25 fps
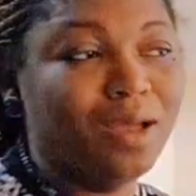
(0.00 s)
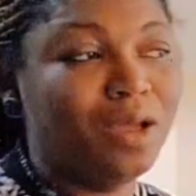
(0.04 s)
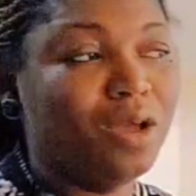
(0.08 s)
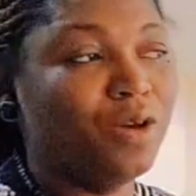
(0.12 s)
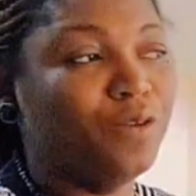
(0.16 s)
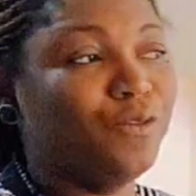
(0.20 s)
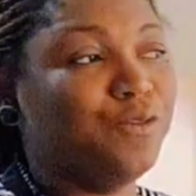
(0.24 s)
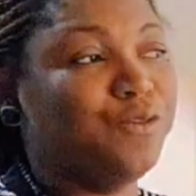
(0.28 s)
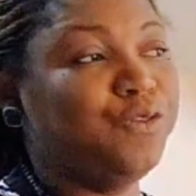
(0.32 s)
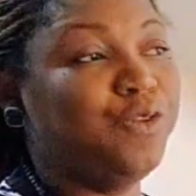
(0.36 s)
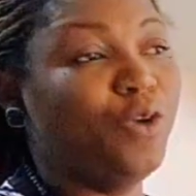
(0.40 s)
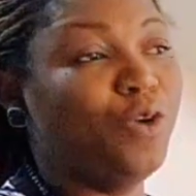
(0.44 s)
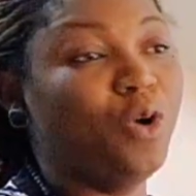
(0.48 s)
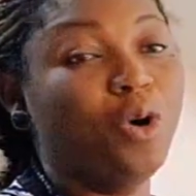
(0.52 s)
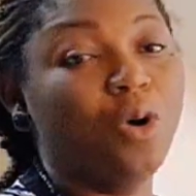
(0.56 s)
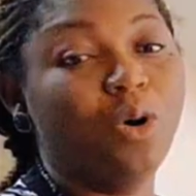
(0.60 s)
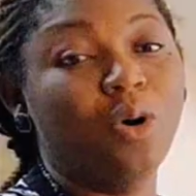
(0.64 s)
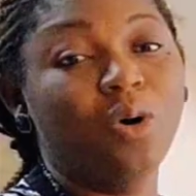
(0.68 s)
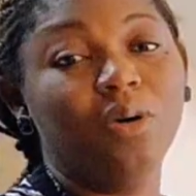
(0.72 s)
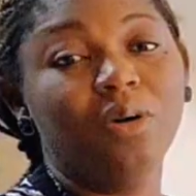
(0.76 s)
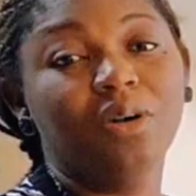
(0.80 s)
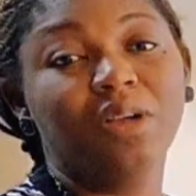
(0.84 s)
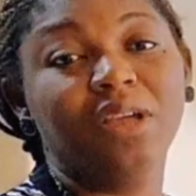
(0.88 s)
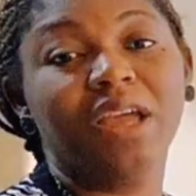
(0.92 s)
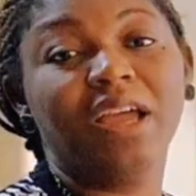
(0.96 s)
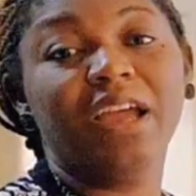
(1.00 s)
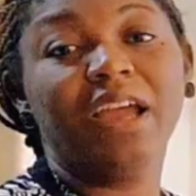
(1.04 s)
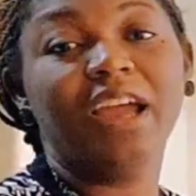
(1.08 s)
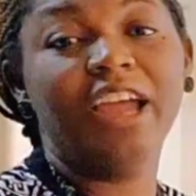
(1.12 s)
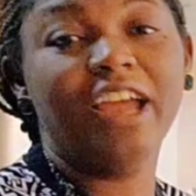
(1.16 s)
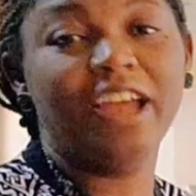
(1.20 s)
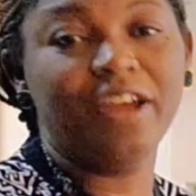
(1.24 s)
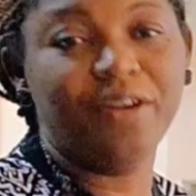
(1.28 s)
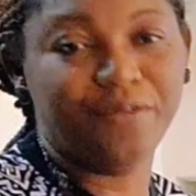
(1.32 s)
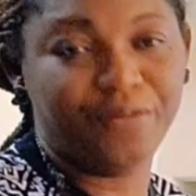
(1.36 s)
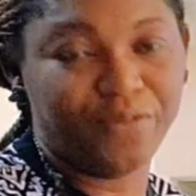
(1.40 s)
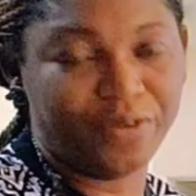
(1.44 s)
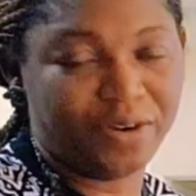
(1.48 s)

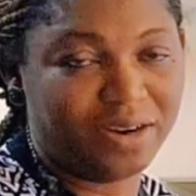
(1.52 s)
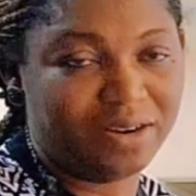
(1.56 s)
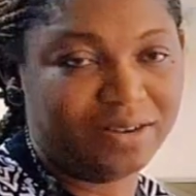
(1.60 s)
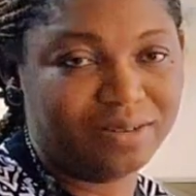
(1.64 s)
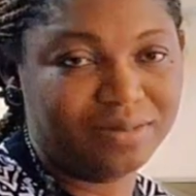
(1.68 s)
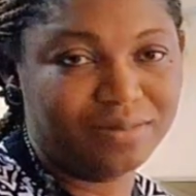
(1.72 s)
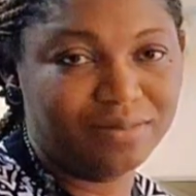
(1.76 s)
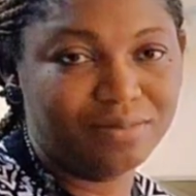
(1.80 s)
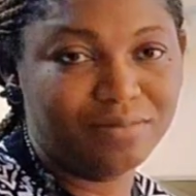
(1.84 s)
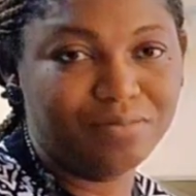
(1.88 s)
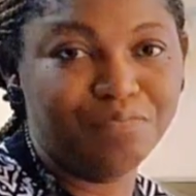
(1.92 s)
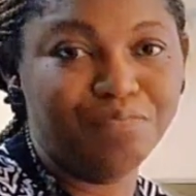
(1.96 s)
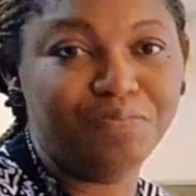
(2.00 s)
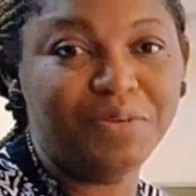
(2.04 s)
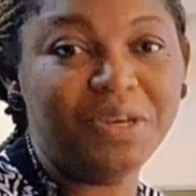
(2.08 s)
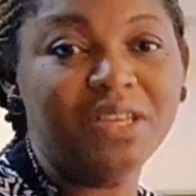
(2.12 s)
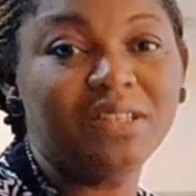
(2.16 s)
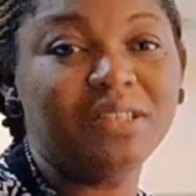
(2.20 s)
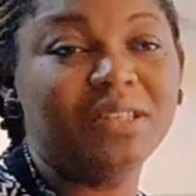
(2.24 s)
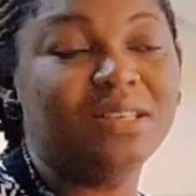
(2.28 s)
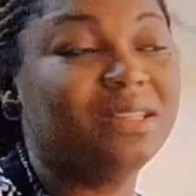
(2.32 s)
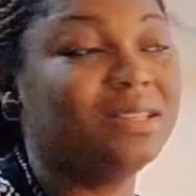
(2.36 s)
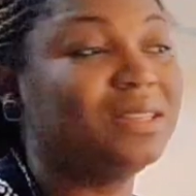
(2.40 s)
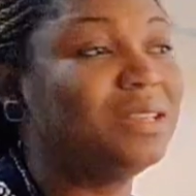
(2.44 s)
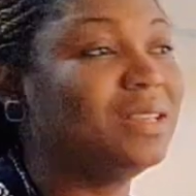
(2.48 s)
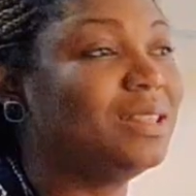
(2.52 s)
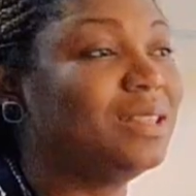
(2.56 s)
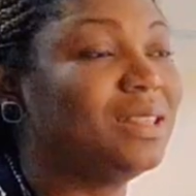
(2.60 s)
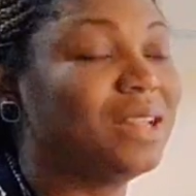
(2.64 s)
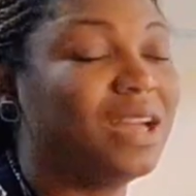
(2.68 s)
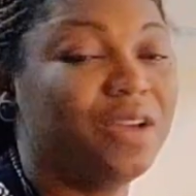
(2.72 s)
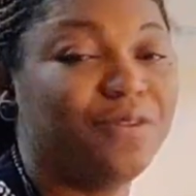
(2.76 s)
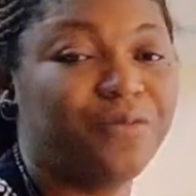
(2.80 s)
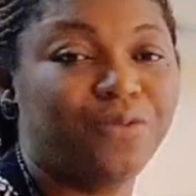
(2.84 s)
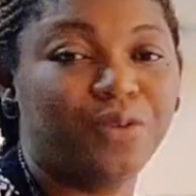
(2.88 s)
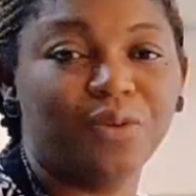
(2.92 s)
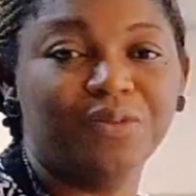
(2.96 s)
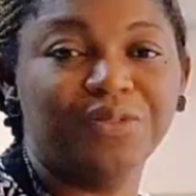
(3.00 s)
forever. Been in the
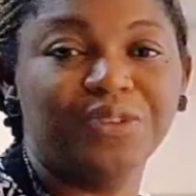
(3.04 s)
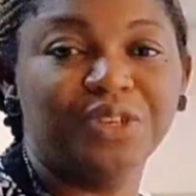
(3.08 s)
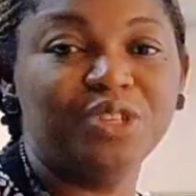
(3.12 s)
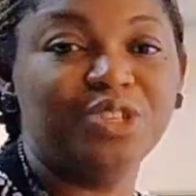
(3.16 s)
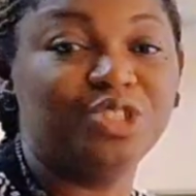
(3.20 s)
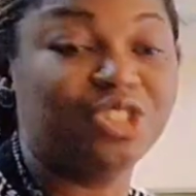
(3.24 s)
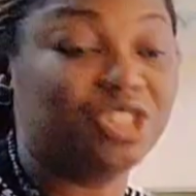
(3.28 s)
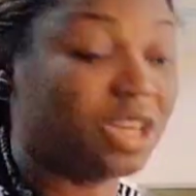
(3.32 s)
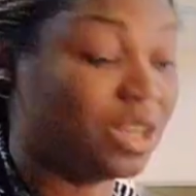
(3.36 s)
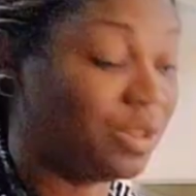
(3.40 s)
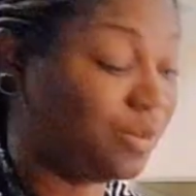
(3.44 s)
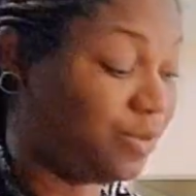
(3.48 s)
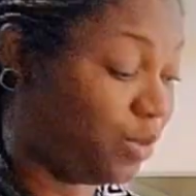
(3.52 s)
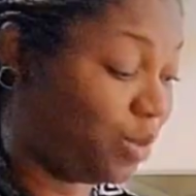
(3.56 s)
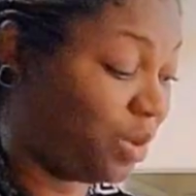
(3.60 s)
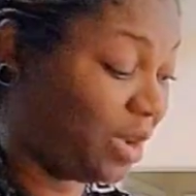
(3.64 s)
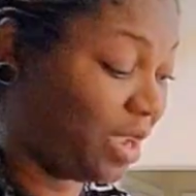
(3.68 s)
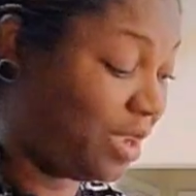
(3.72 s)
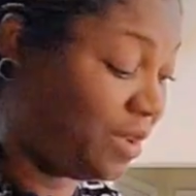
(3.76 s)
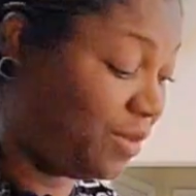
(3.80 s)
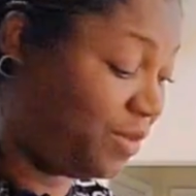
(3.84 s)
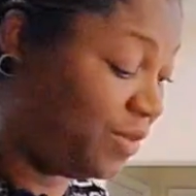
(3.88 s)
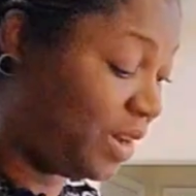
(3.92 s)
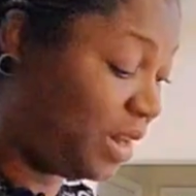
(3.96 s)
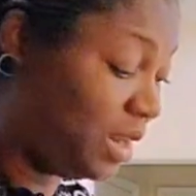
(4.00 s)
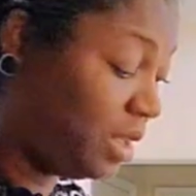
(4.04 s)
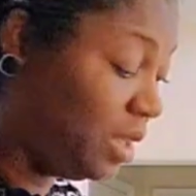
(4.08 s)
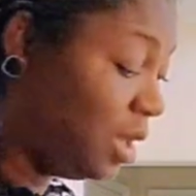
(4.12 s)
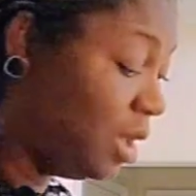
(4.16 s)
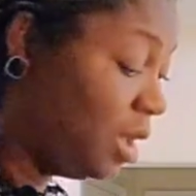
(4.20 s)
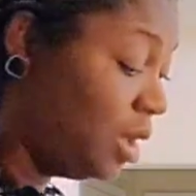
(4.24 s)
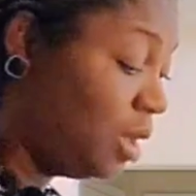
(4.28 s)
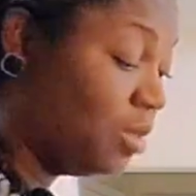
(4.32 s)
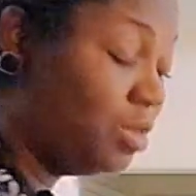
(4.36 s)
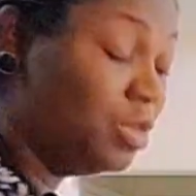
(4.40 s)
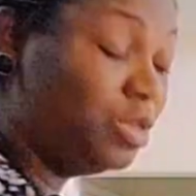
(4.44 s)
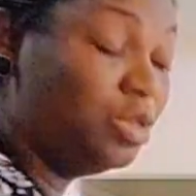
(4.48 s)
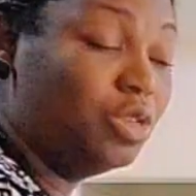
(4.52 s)
life of this child forever.
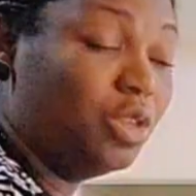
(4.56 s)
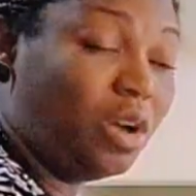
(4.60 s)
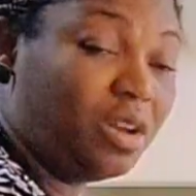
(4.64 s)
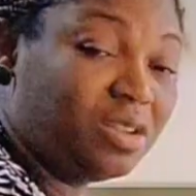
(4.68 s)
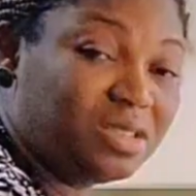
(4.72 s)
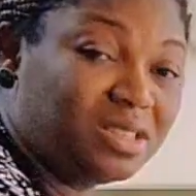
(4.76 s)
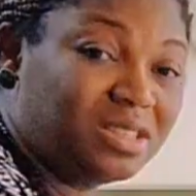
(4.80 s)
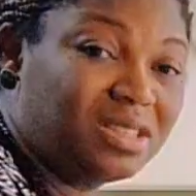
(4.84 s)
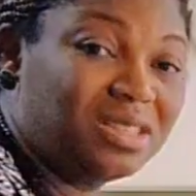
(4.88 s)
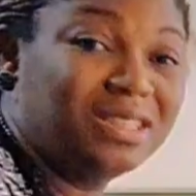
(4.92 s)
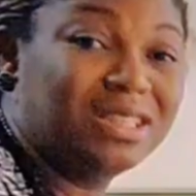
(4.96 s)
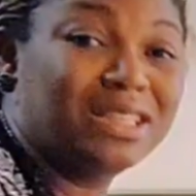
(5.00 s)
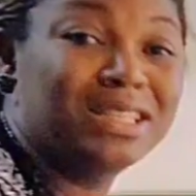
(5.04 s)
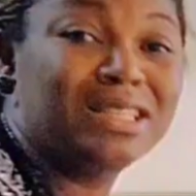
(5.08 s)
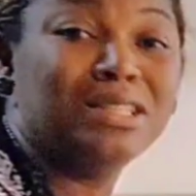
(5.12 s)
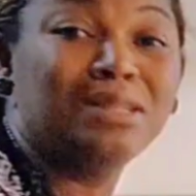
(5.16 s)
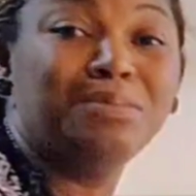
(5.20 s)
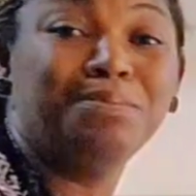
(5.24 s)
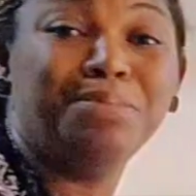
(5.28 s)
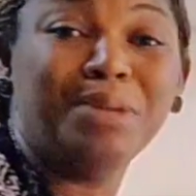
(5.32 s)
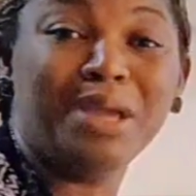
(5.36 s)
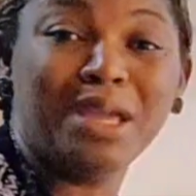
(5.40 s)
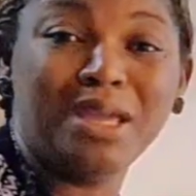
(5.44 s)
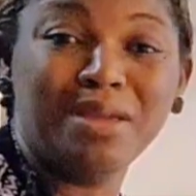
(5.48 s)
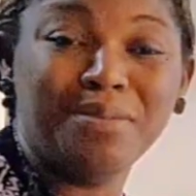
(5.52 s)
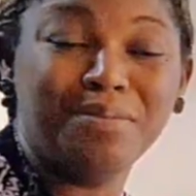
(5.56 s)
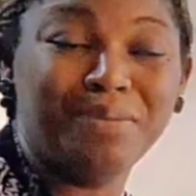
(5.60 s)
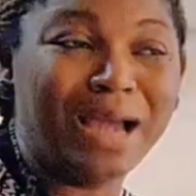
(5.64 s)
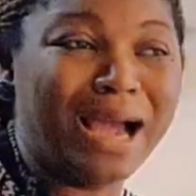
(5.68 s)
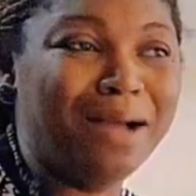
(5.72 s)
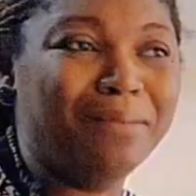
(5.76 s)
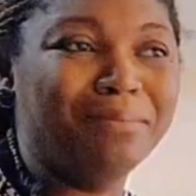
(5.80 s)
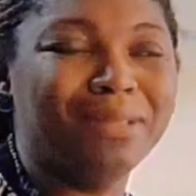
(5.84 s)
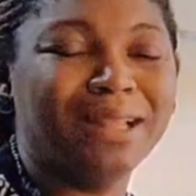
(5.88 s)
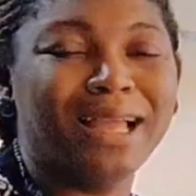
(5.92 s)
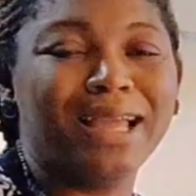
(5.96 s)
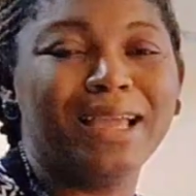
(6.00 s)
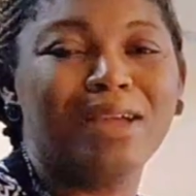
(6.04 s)
Lost this baby. I'm
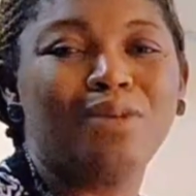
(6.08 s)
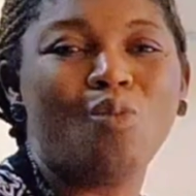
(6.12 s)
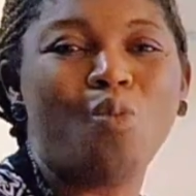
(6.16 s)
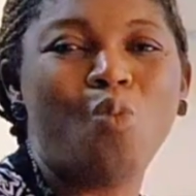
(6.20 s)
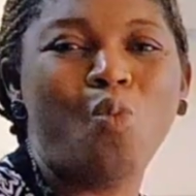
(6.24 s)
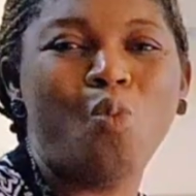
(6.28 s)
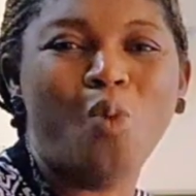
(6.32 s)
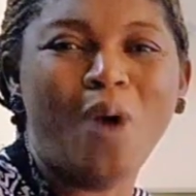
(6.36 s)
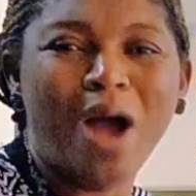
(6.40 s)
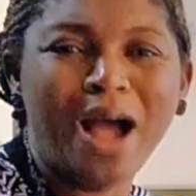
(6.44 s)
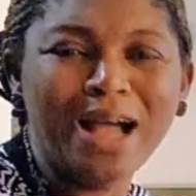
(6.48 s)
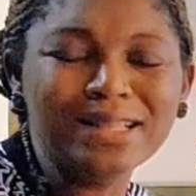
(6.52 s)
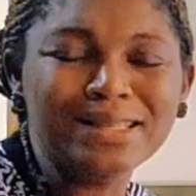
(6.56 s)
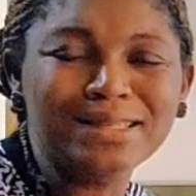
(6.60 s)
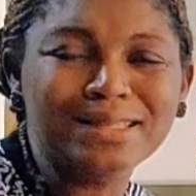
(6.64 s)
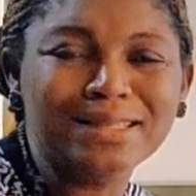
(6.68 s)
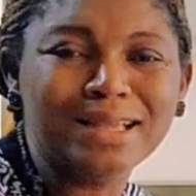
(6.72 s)
like, what?